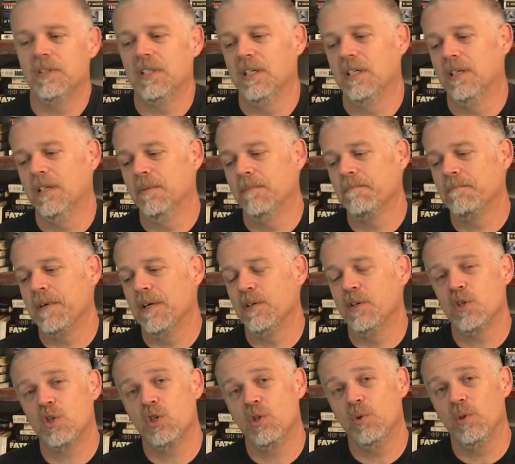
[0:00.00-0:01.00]
um,
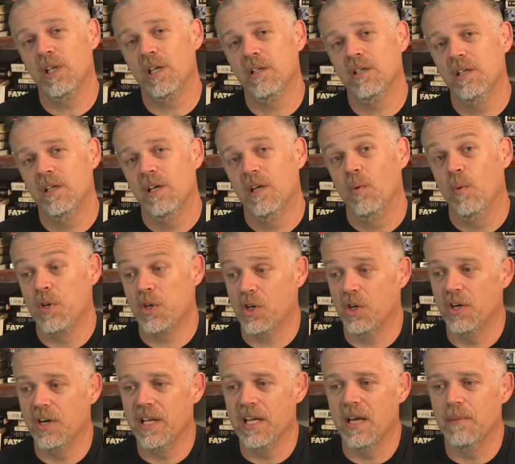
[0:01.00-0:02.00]
under Shula, which
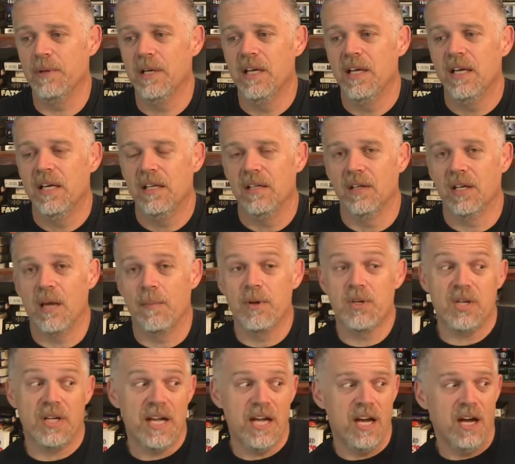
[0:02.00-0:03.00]
hurt him. Look how
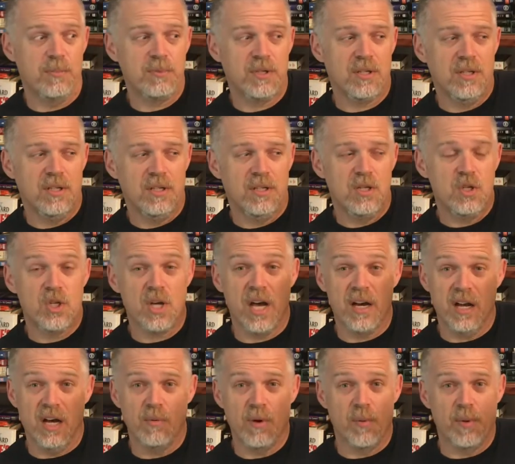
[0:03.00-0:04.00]
much it helped John
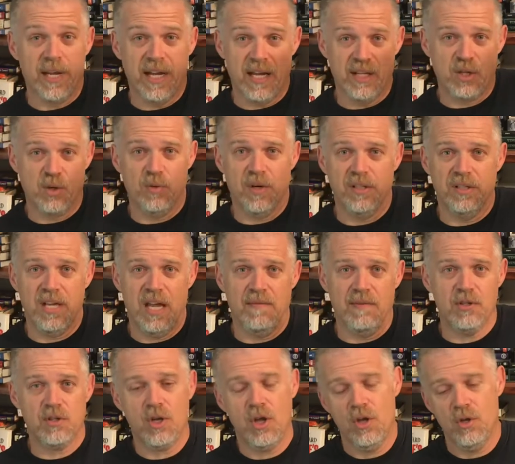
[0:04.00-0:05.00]
Elway when he got Terrell
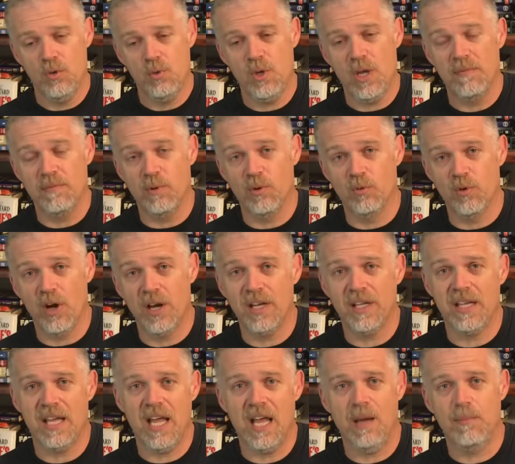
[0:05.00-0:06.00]
Davis. You gave him a
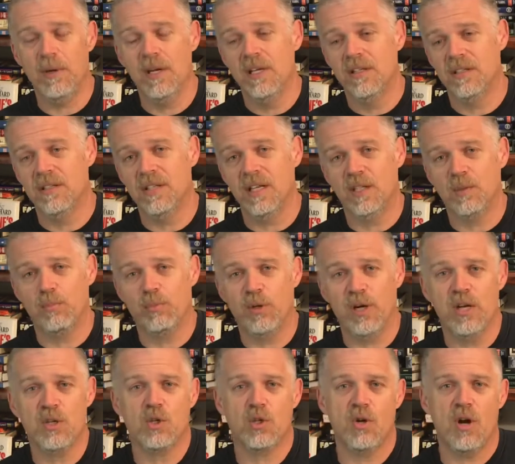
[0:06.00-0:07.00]
running game to take the
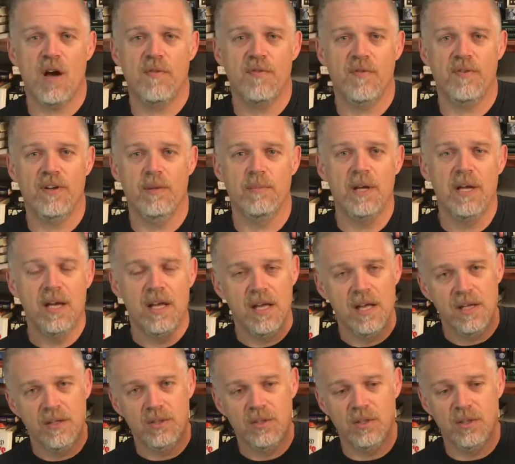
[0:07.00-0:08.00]
pressure off of him
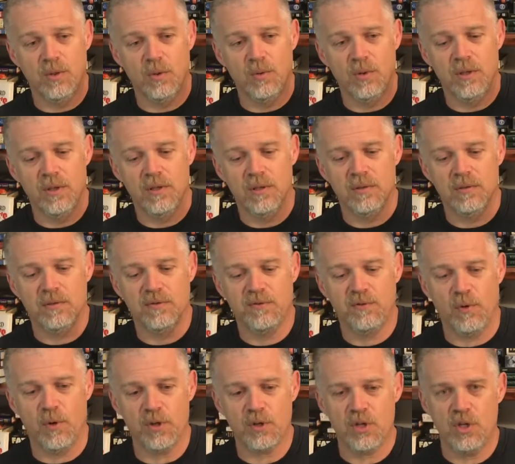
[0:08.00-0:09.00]
to
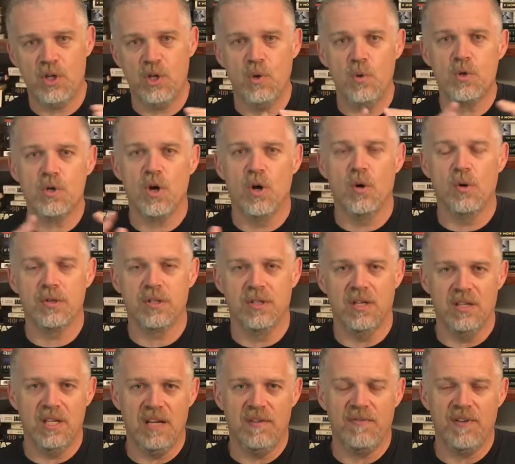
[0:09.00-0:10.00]
force huge holes in
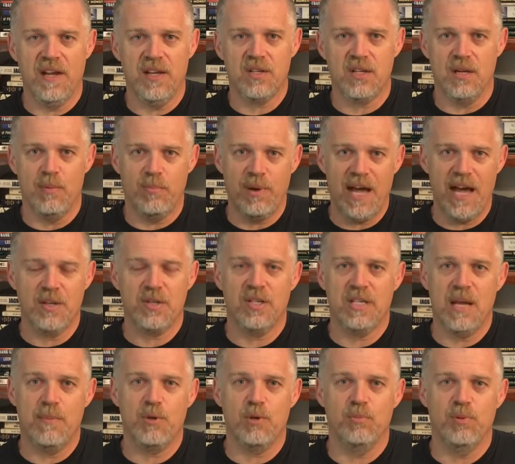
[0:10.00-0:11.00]
the defense and a passing
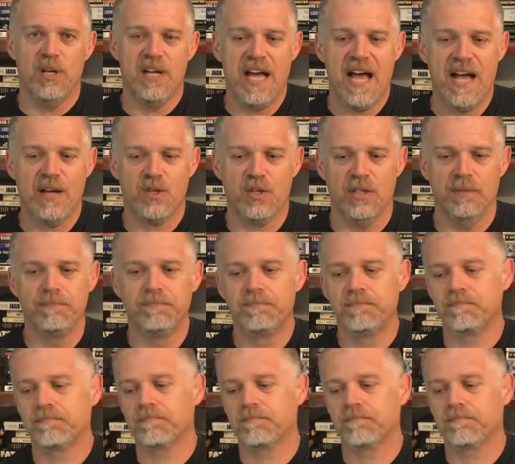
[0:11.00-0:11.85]
game through play action.